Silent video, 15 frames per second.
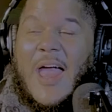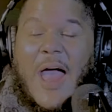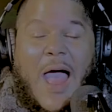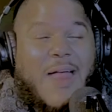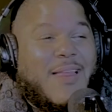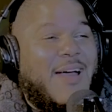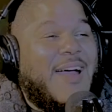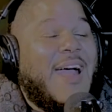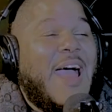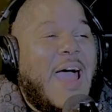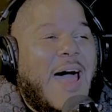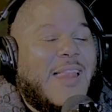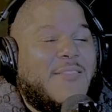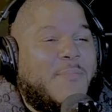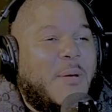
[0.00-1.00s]
I
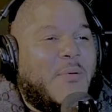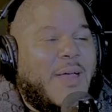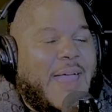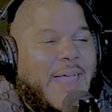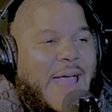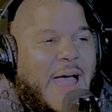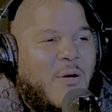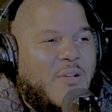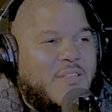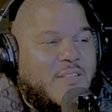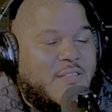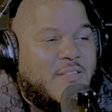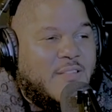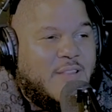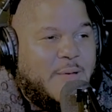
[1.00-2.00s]
love when people are like, hey, how is
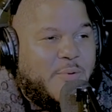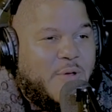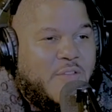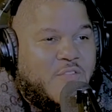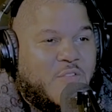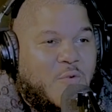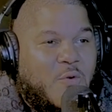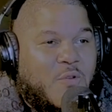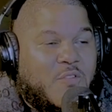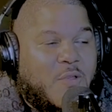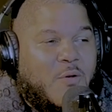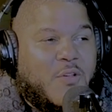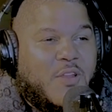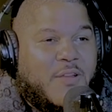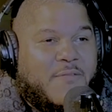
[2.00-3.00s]
this Liberty School
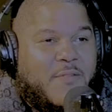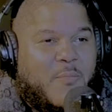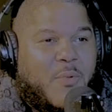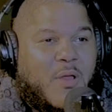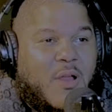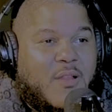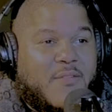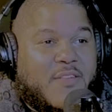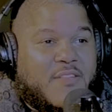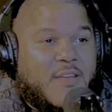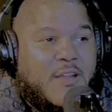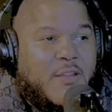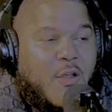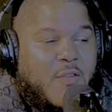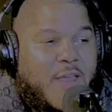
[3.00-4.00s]
so good at football all of a
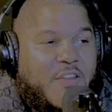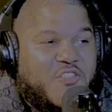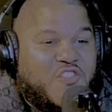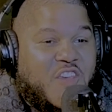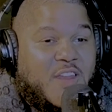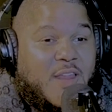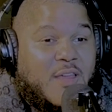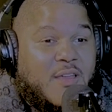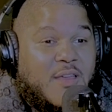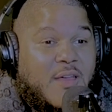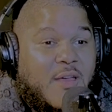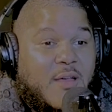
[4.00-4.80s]
sudden? Are they cheating?